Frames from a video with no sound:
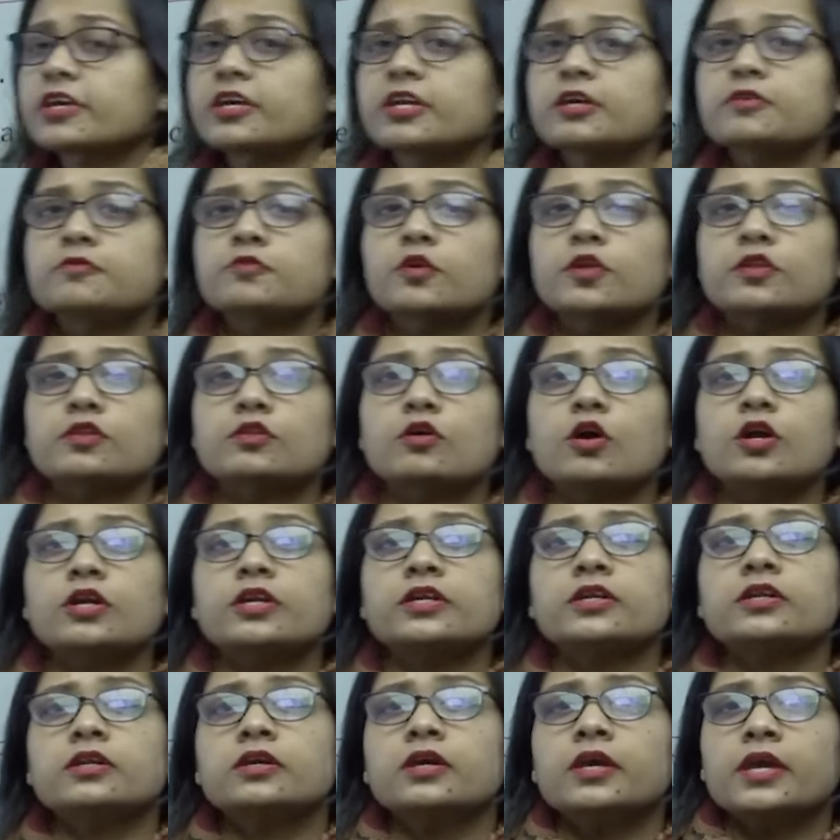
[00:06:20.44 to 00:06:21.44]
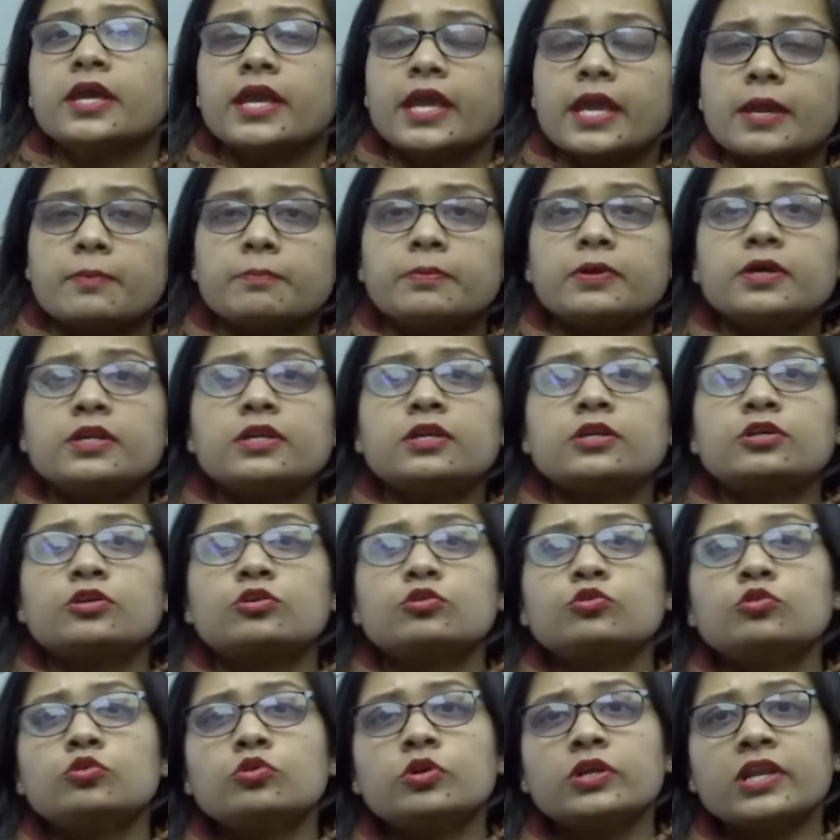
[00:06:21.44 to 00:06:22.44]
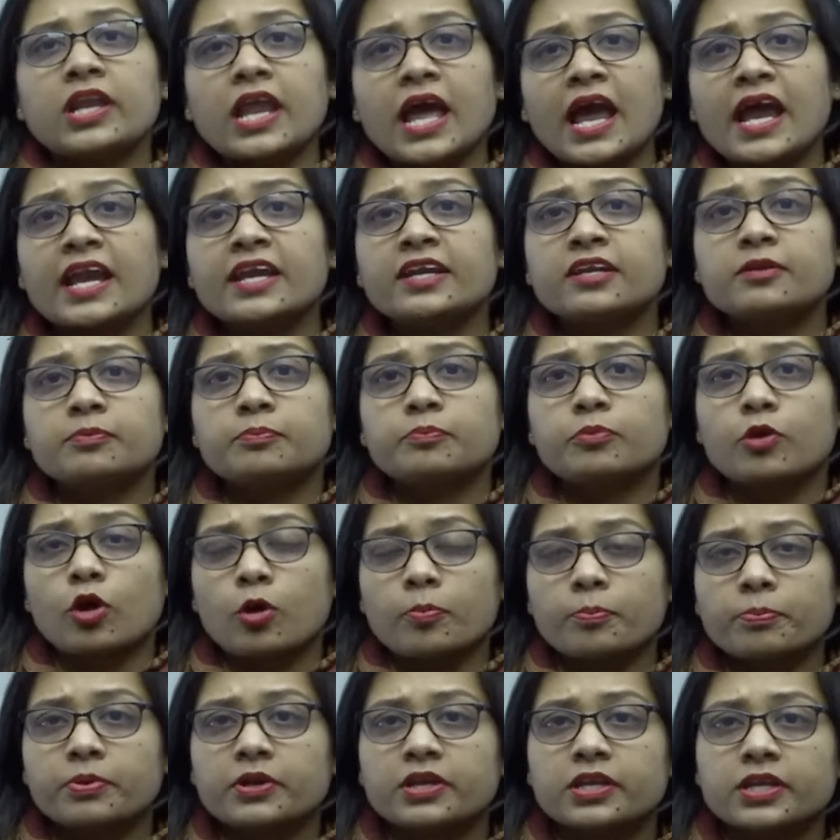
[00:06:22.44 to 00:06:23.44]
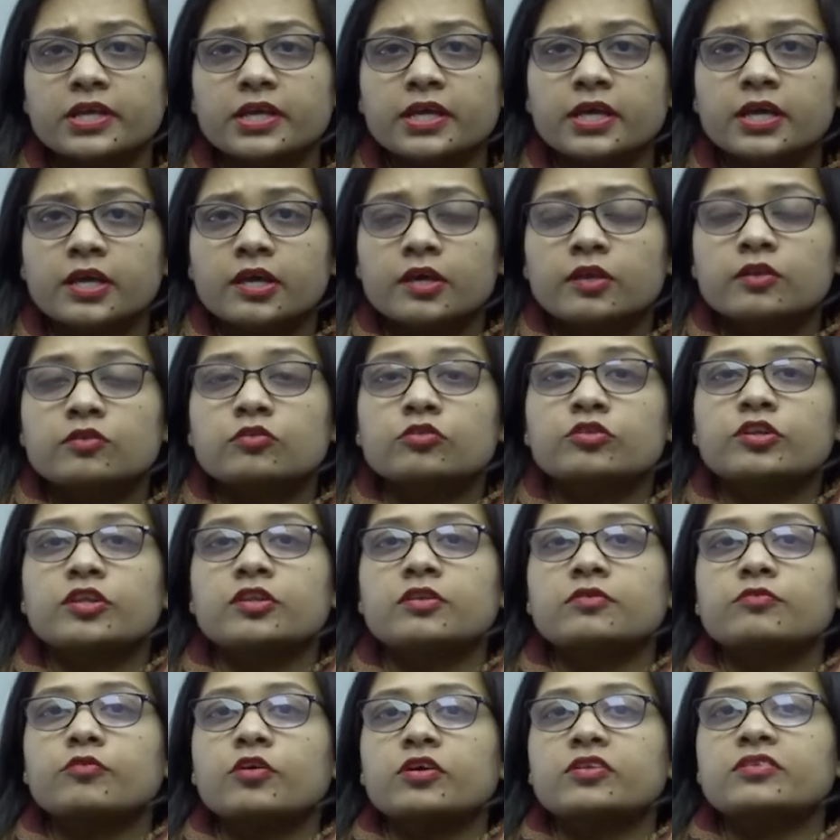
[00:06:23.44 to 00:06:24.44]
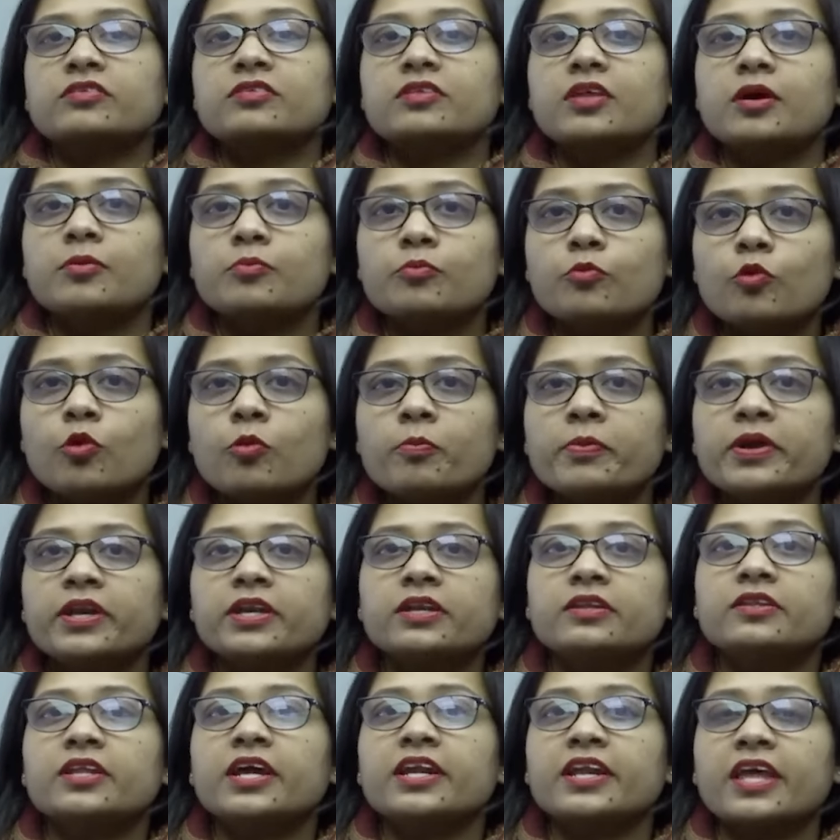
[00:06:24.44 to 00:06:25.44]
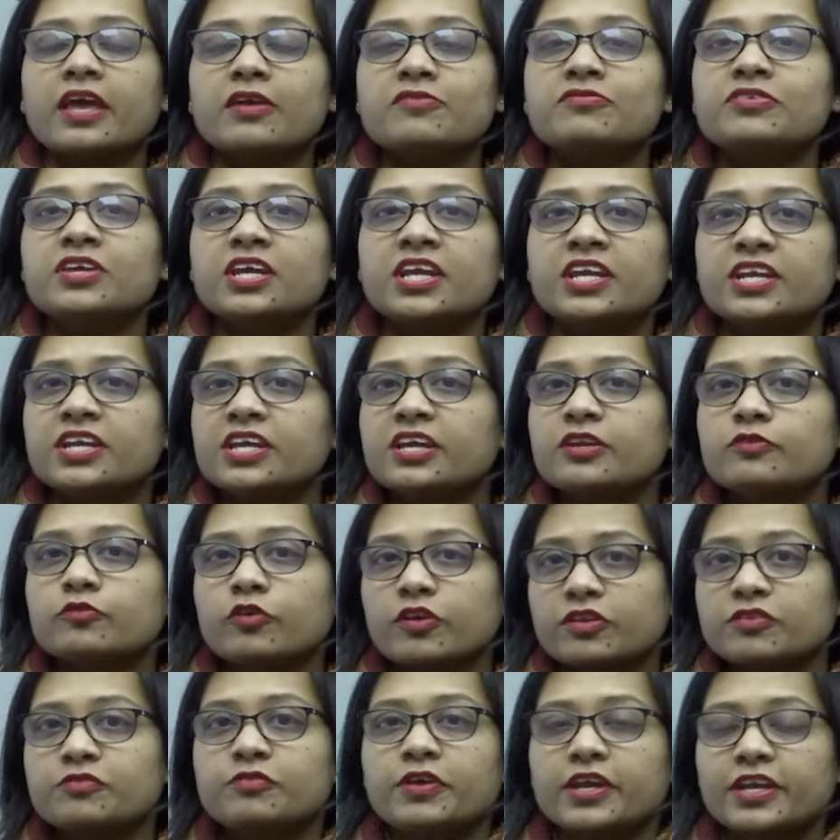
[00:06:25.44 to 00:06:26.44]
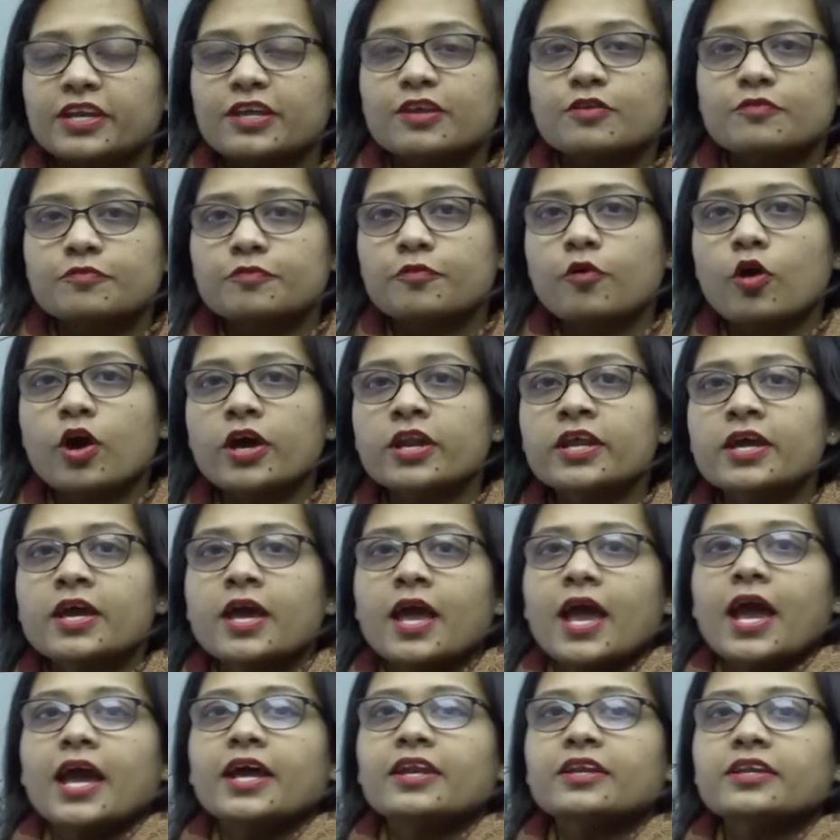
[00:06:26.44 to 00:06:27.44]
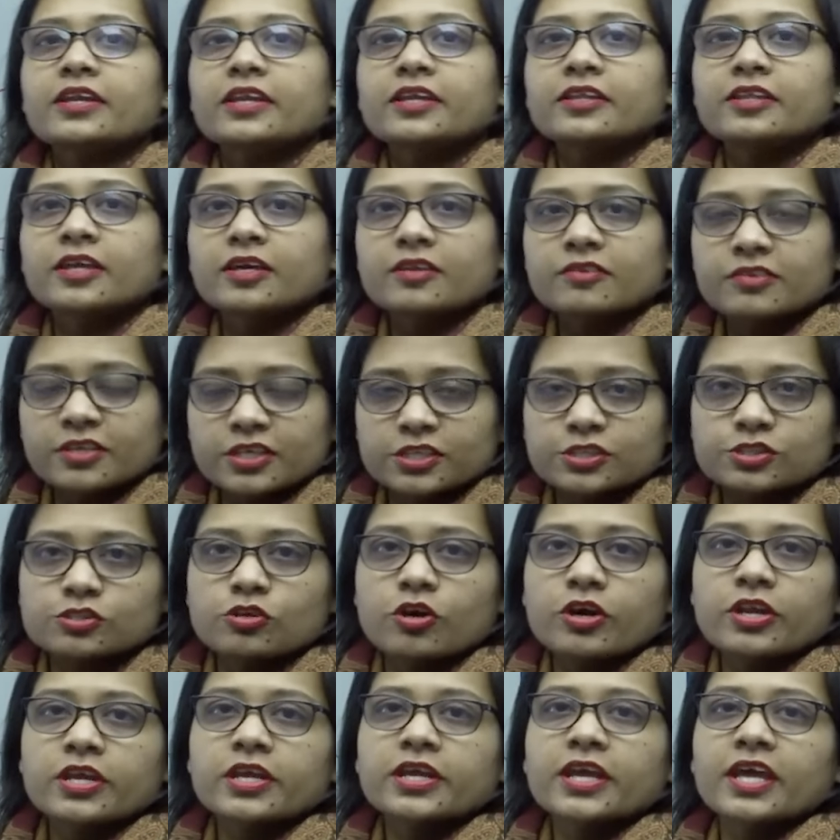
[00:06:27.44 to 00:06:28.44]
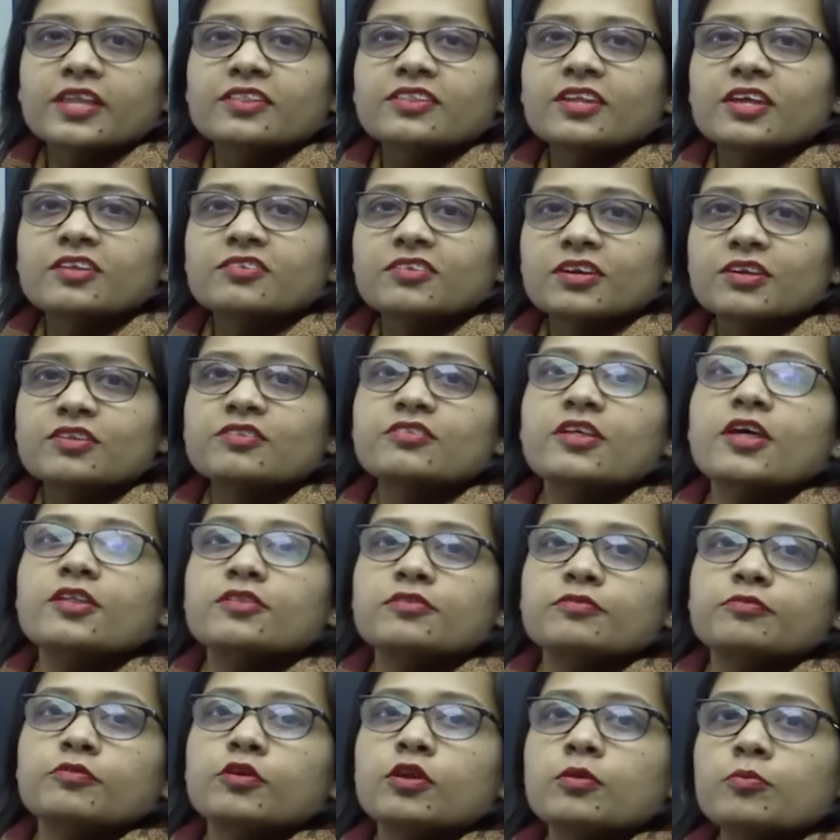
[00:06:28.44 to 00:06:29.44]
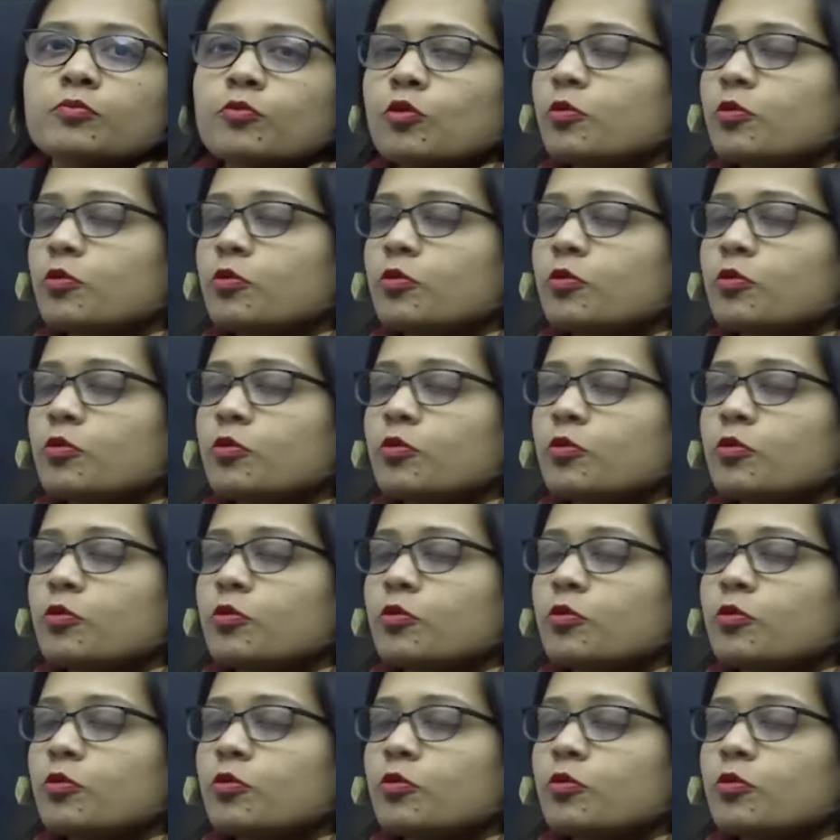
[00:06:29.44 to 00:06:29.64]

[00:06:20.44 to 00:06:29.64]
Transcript: Vikram was not able to land properly so this was the moment that every Indian was waiting for and the historic and the successful